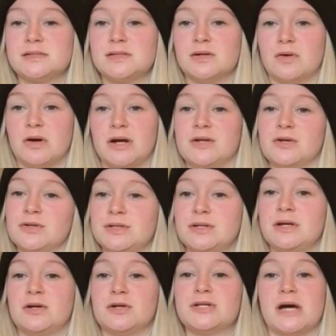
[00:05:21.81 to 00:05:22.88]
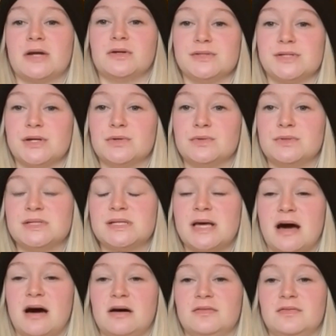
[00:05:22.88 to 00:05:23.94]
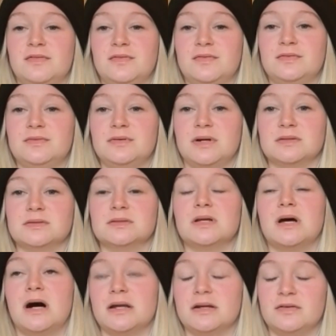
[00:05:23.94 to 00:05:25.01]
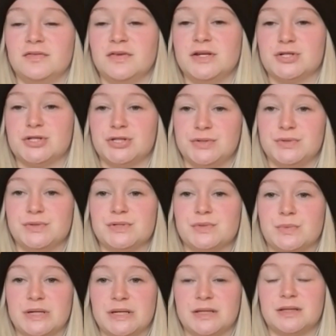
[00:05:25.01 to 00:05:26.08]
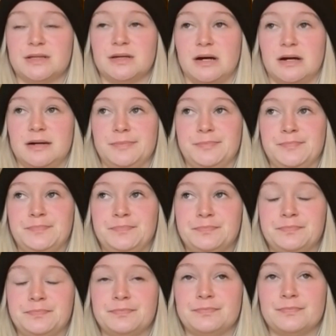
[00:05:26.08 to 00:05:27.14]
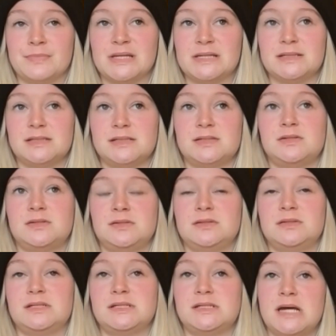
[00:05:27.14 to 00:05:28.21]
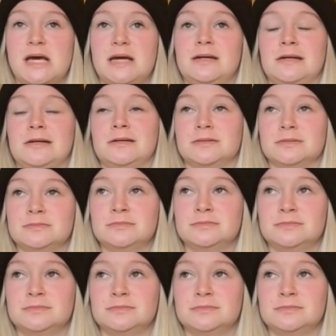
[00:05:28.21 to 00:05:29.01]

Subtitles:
So our intertidal zones have a lot of issues with staying,